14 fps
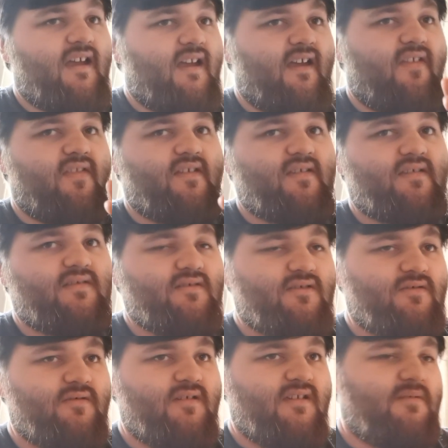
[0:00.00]
and the
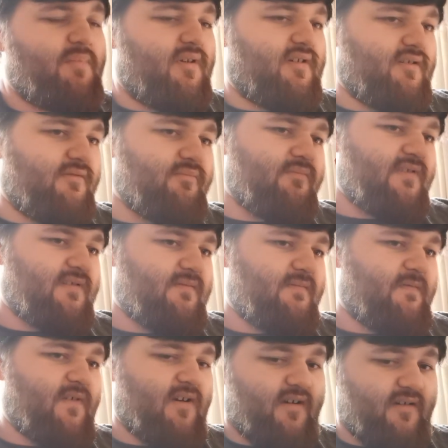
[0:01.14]
story becomes
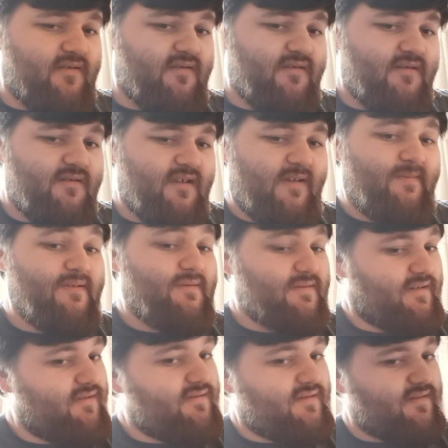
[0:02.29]
forgotten, even though it's a
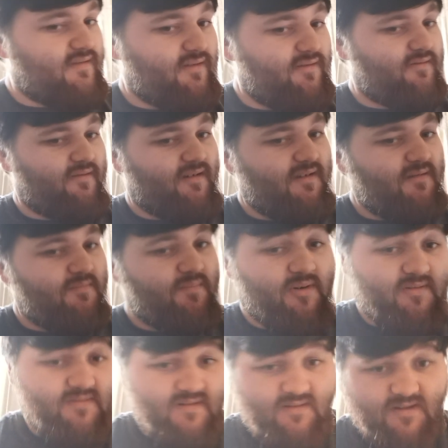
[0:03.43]
good story.
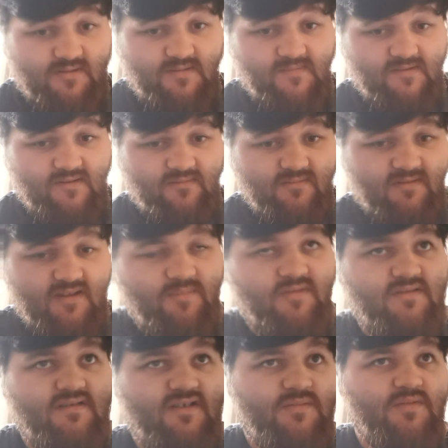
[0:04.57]
But if you don't keep
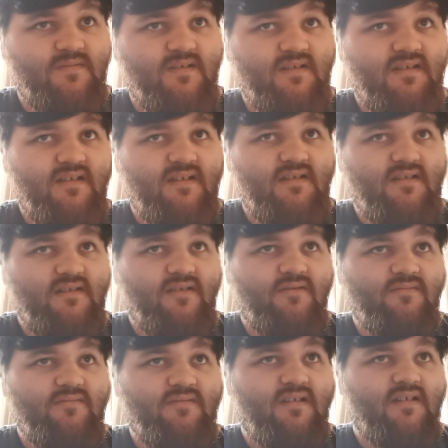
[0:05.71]
on top of it and you
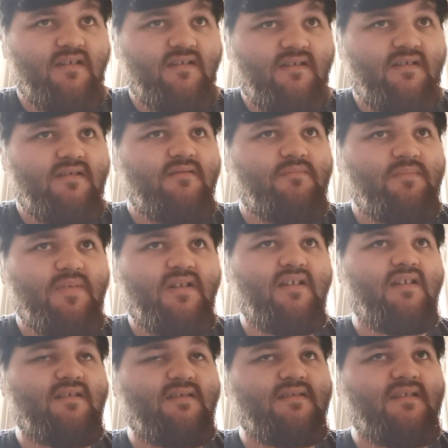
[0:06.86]
don't play
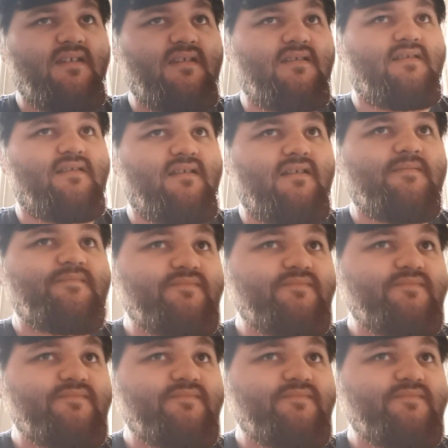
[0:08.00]
it consistently,